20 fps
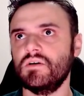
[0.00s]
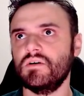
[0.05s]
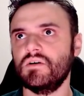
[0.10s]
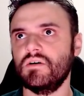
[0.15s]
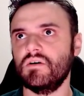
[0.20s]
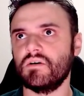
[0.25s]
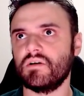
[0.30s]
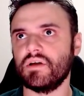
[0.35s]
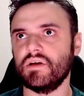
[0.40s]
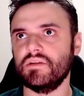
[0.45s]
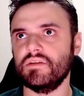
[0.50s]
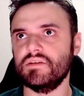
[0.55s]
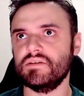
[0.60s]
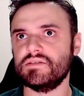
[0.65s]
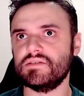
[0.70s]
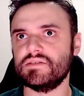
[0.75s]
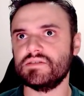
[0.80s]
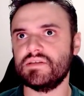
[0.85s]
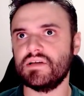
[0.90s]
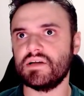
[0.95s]
Okay, this
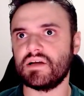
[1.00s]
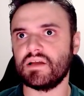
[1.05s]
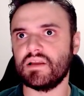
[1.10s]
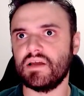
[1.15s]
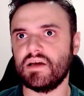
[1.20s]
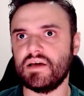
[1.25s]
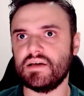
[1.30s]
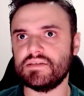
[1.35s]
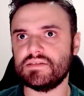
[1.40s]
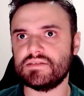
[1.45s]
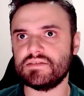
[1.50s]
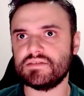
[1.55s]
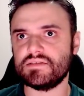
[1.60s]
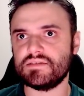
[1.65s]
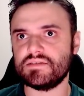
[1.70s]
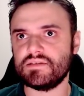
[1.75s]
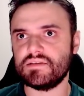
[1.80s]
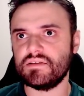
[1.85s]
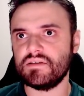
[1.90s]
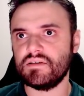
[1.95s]
is the
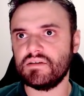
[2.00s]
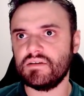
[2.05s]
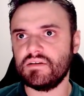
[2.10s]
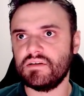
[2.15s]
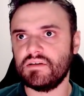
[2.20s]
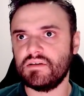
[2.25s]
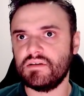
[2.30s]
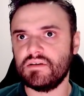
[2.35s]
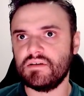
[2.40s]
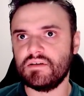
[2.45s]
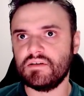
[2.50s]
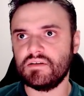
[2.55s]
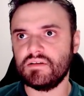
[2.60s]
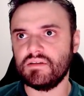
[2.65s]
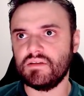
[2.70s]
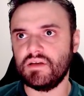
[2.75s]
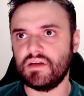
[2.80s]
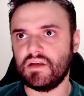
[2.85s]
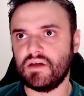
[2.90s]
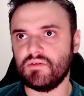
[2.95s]
class.
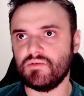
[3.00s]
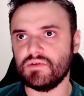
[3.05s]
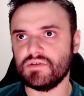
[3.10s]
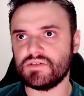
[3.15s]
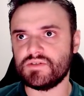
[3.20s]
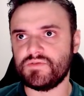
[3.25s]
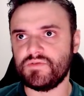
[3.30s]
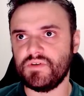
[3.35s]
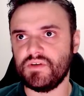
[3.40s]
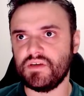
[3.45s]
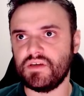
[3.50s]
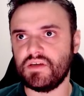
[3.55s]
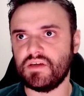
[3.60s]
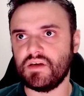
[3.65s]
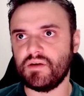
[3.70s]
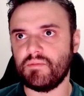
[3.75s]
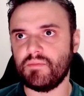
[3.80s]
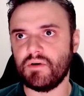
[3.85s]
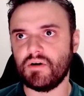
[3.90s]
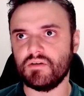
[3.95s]
Then I was thinking
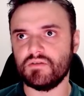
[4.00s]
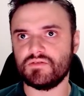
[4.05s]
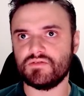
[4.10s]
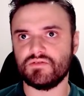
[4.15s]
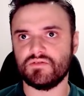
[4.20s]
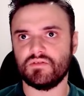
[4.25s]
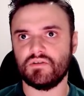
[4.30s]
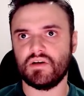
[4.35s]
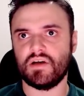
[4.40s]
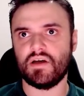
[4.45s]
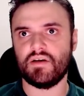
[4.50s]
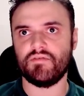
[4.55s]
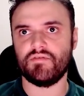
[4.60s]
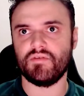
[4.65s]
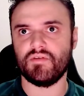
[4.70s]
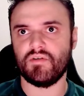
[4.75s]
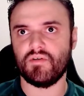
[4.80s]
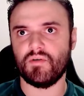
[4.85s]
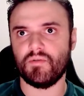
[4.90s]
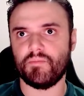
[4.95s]
about to
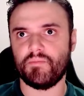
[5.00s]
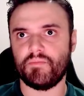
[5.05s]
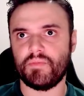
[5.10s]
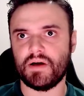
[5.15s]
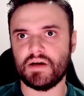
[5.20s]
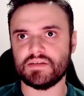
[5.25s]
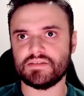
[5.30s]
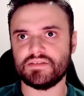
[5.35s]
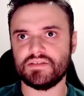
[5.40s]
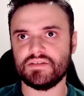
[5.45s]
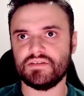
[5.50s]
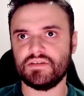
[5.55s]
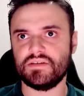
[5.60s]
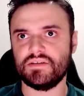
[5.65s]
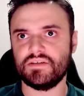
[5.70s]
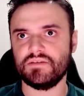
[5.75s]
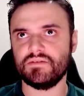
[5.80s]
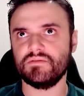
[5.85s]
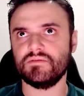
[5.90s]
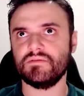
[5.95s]
have opacity